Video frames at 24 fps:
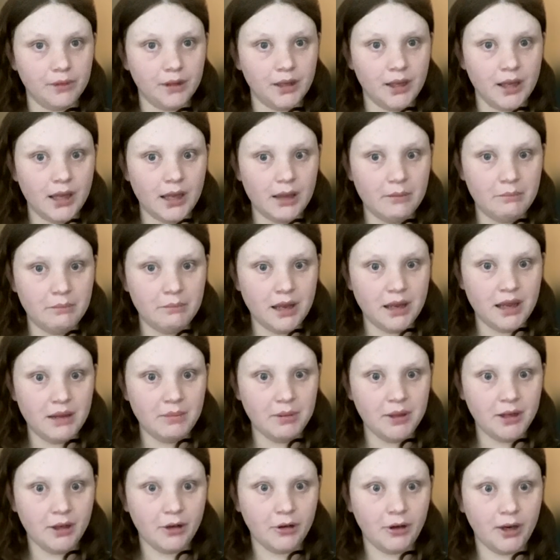It may
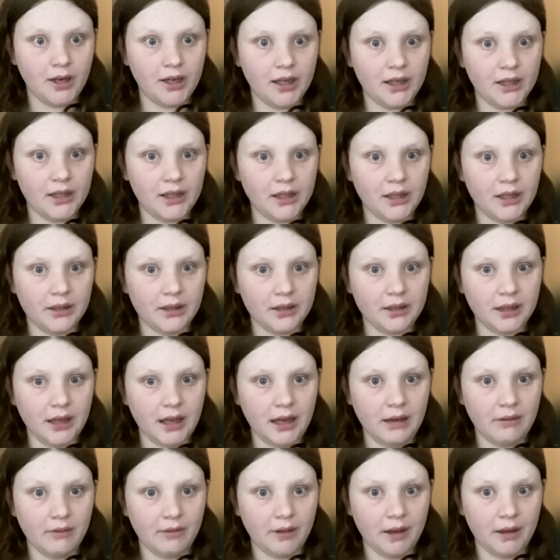be a great idea to
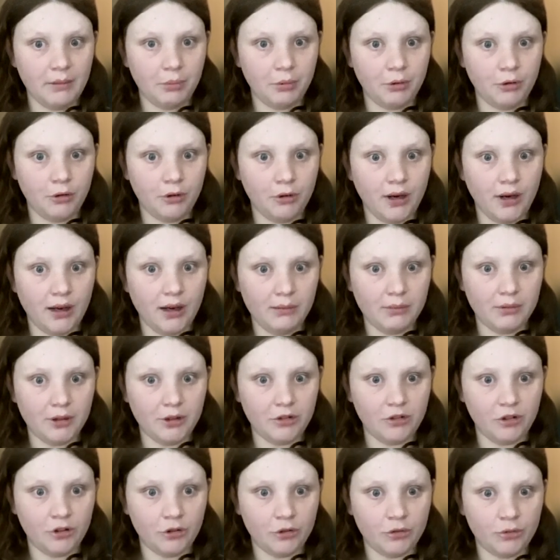have a program such
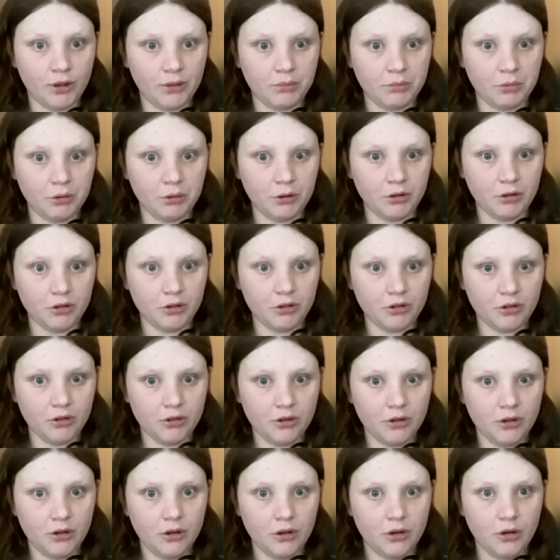as QuickBooks
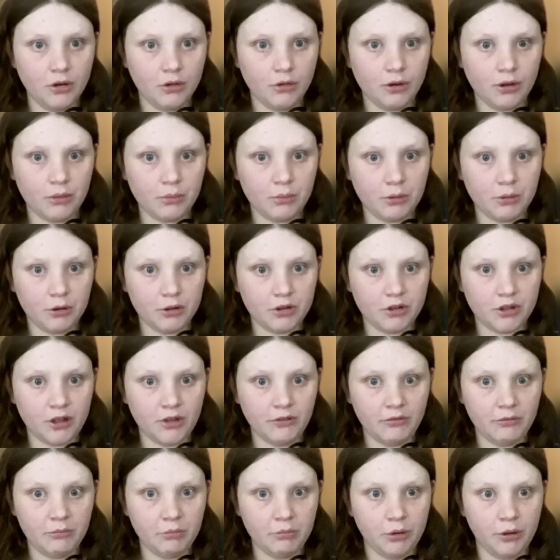
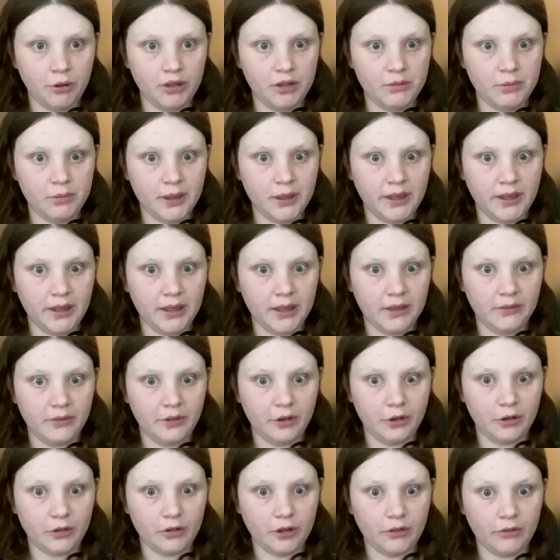Self-Employed, depending on if you're
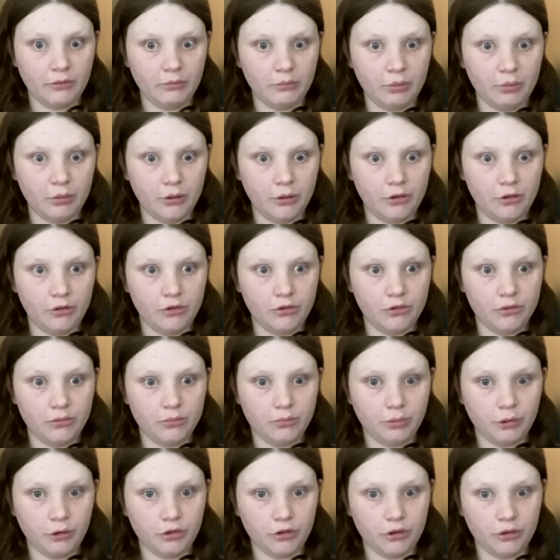a self-employed
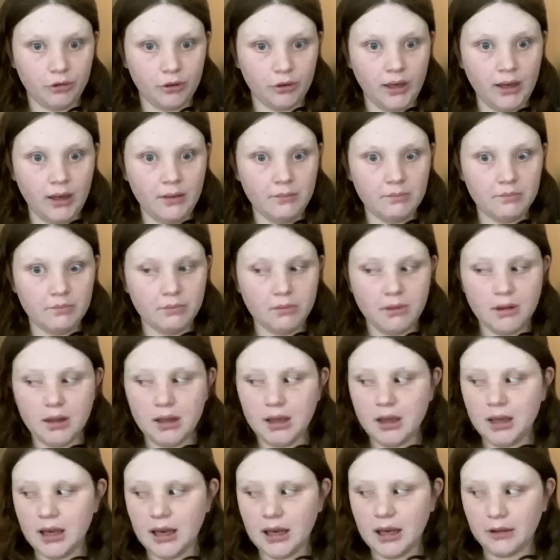person or not,
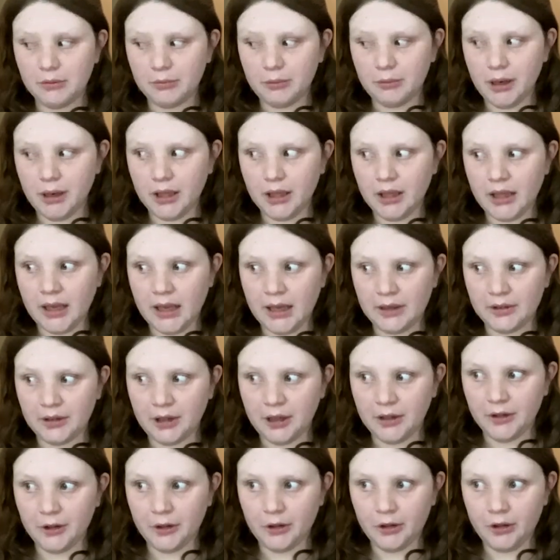as well as
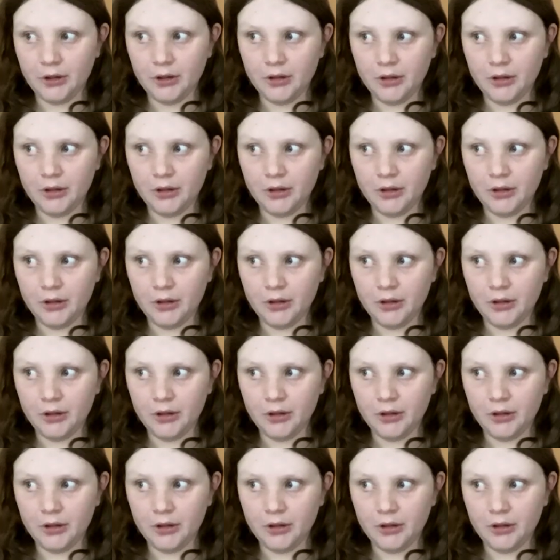other